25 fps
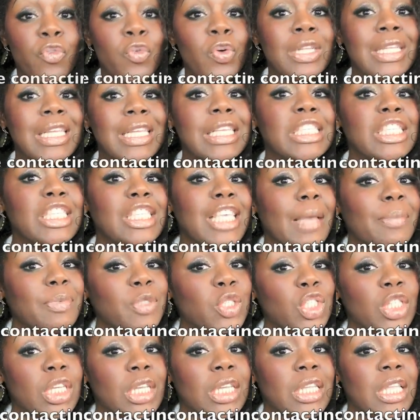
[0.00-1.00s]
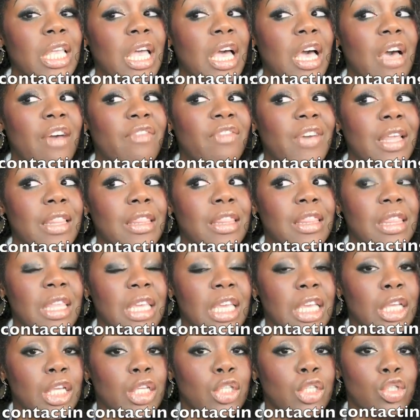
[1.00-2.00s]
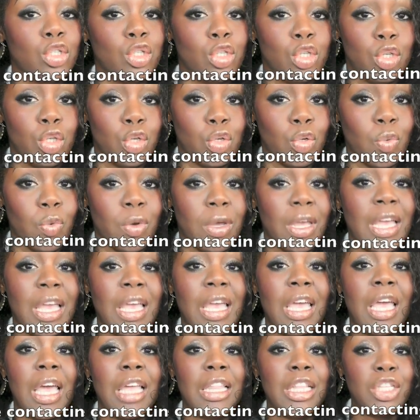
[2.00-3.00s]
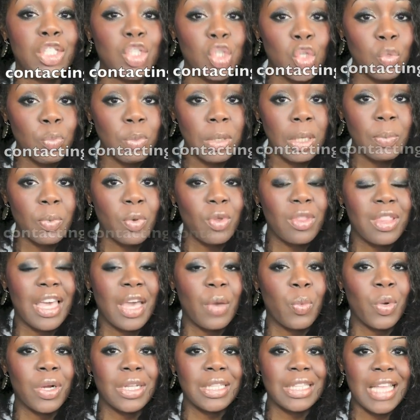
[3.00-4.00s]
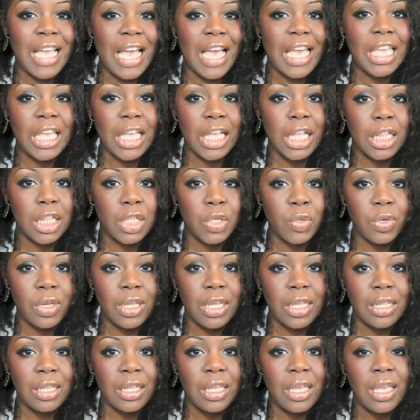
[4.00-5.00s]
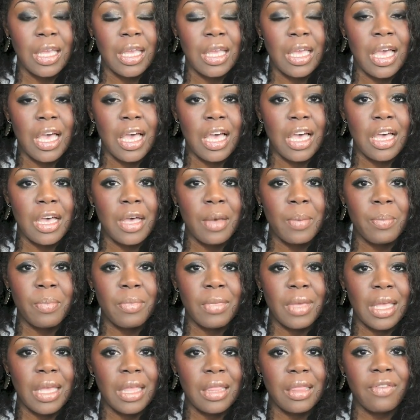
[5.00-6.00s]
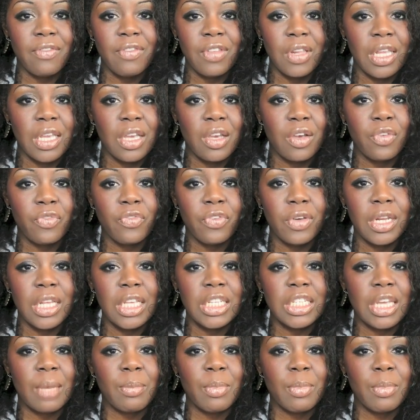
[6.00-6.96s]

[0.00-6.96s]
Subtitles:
Heat is a no-no on your hair on a daily basis. Even on a weekly basis, I think